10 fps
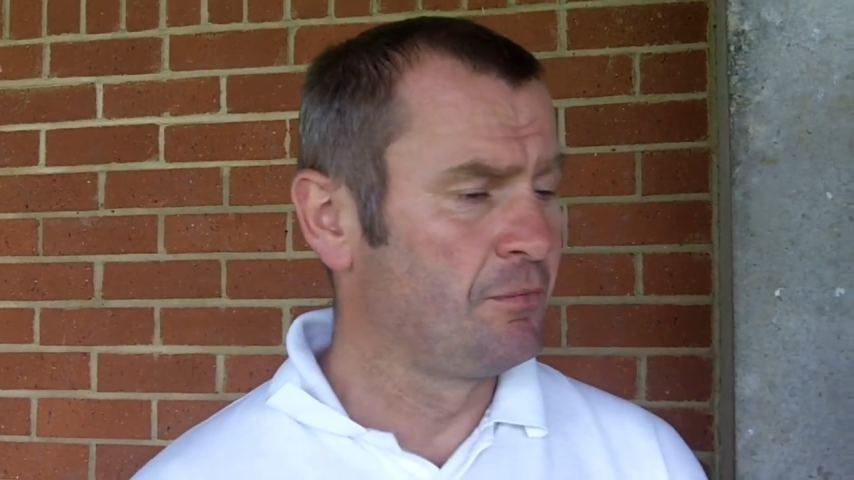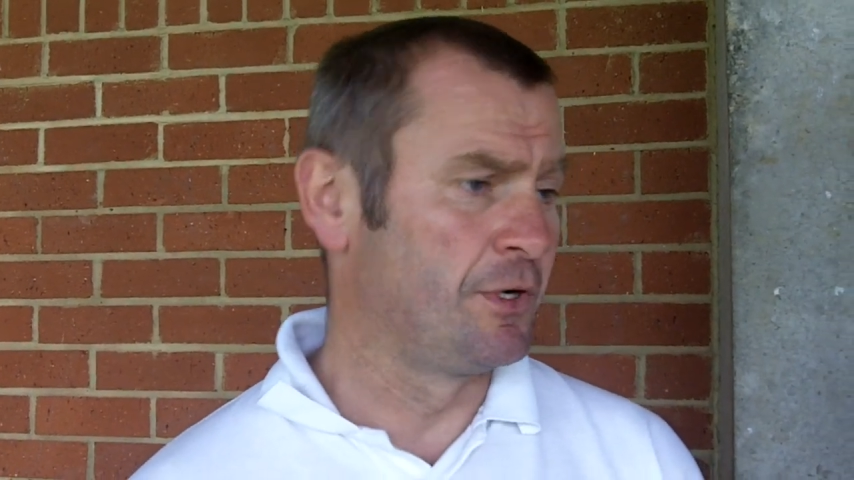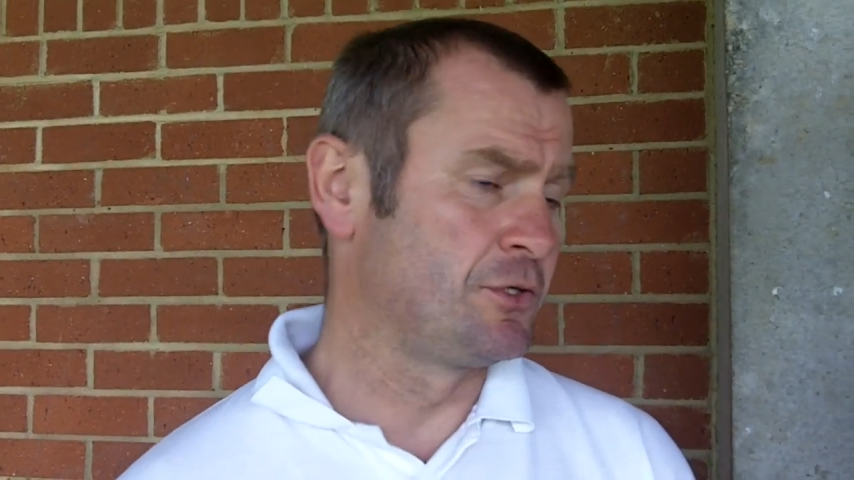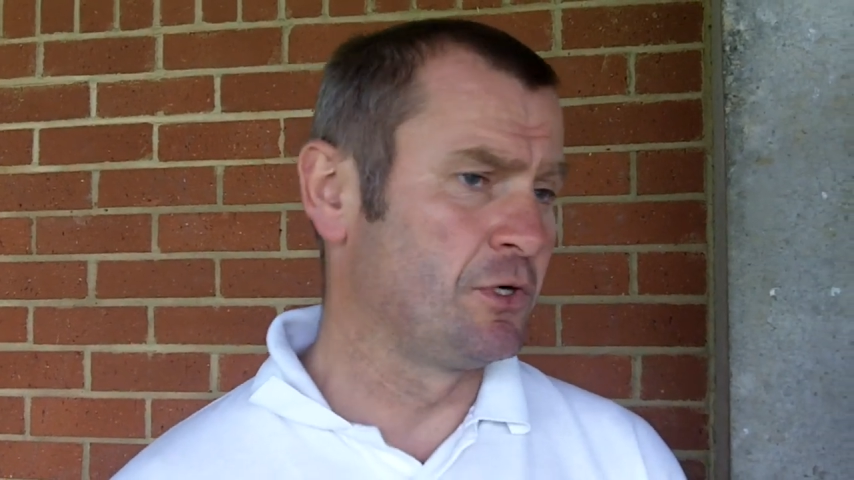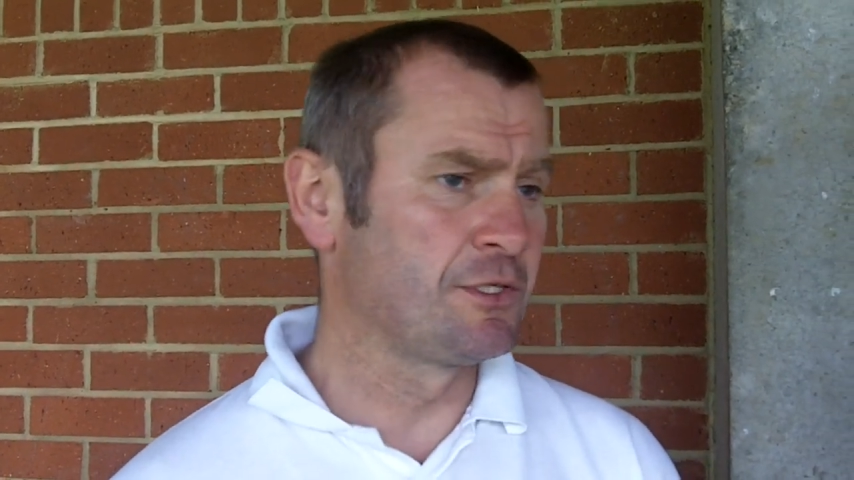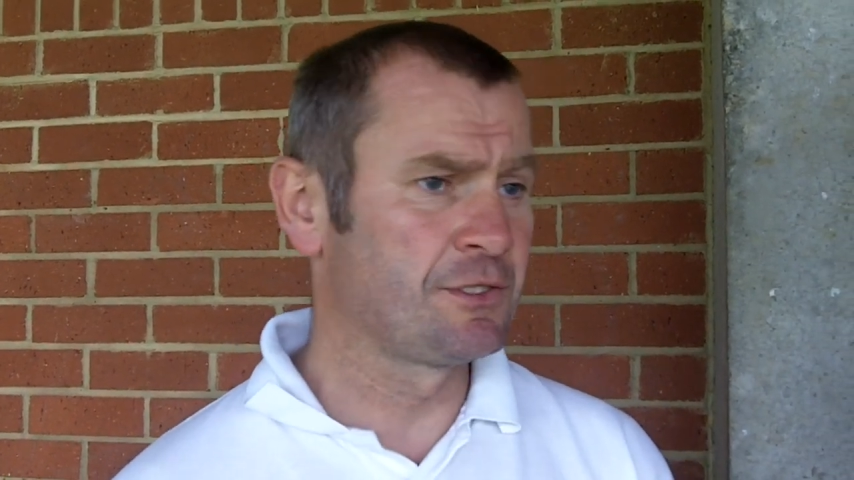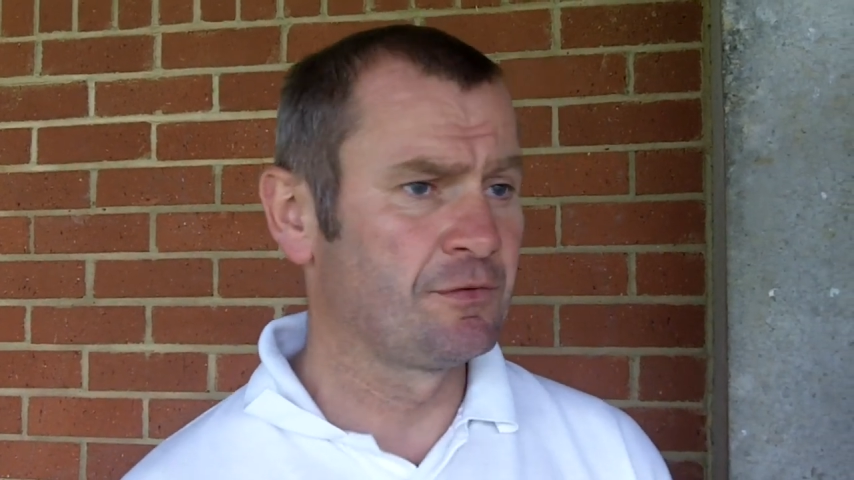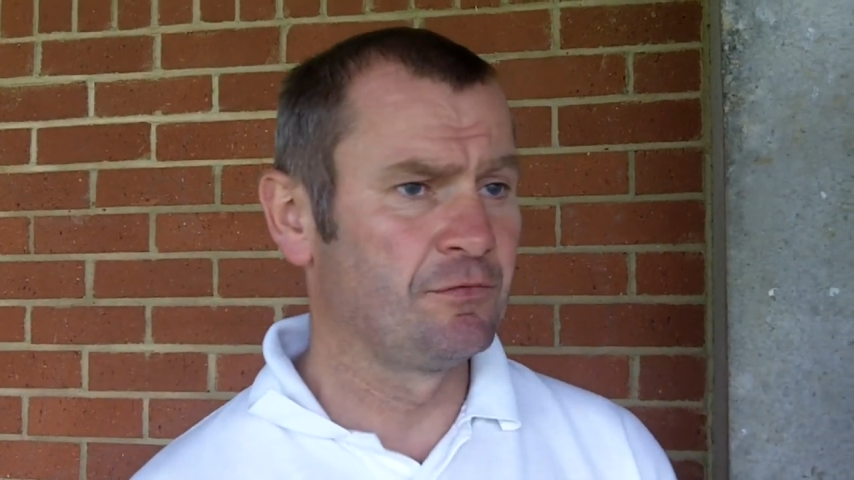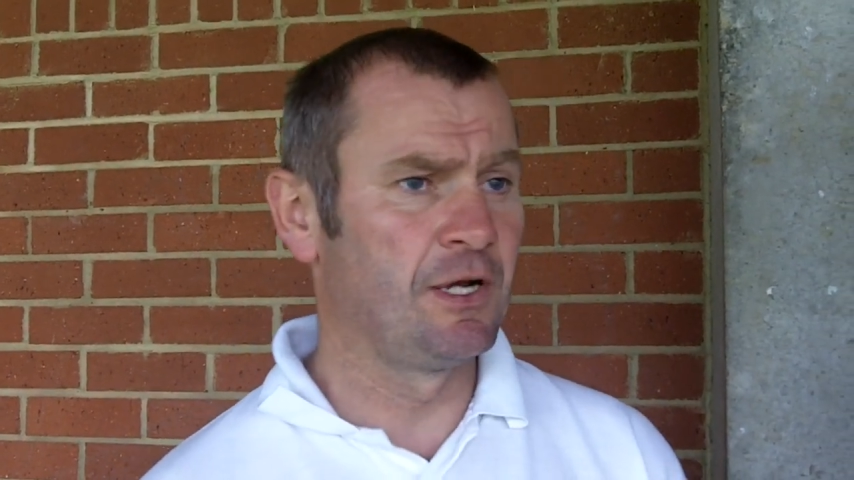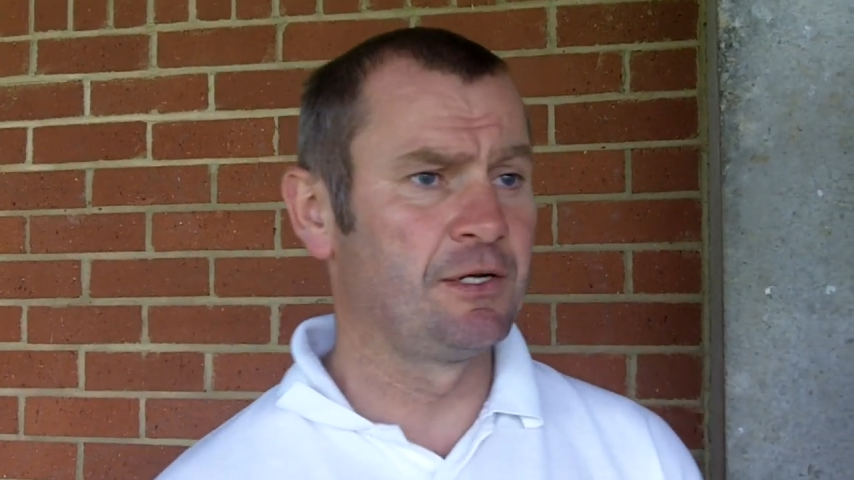for the Duans.
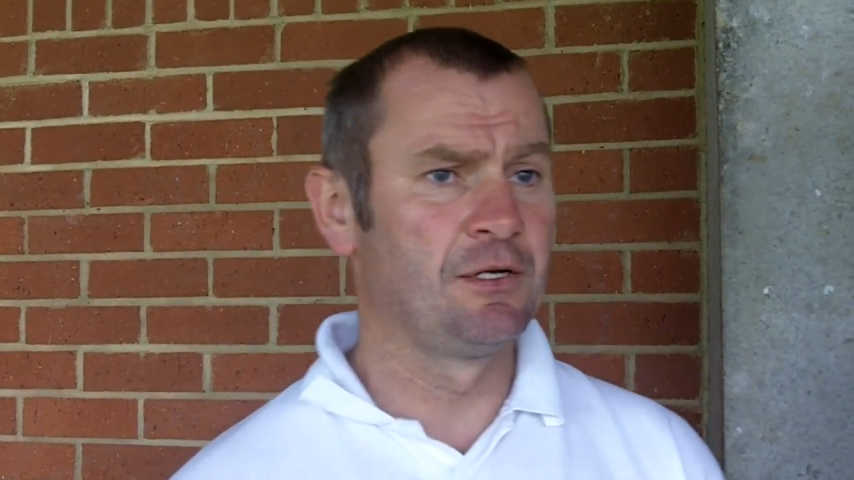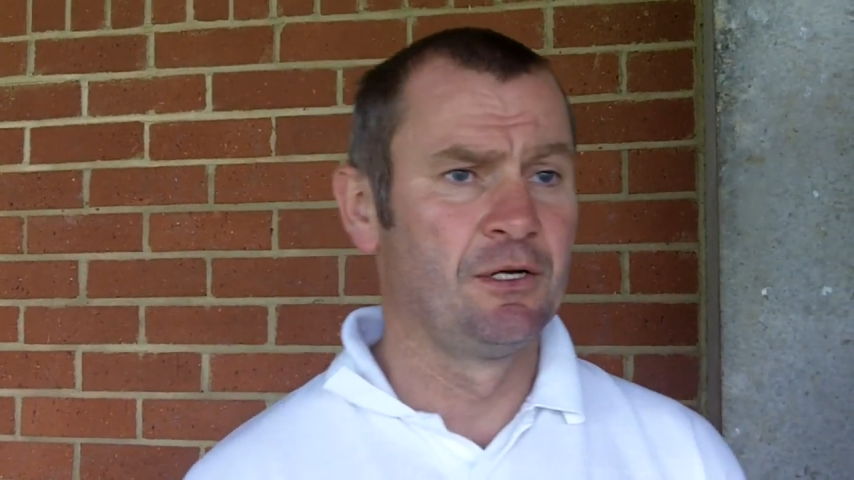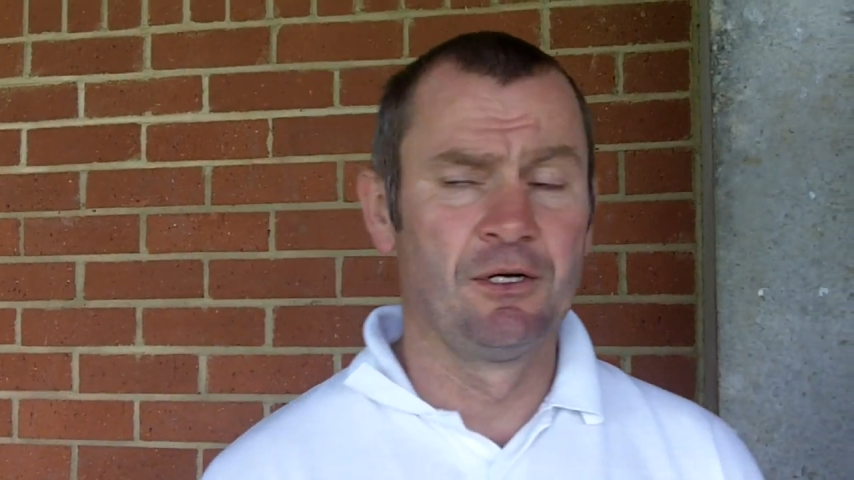Then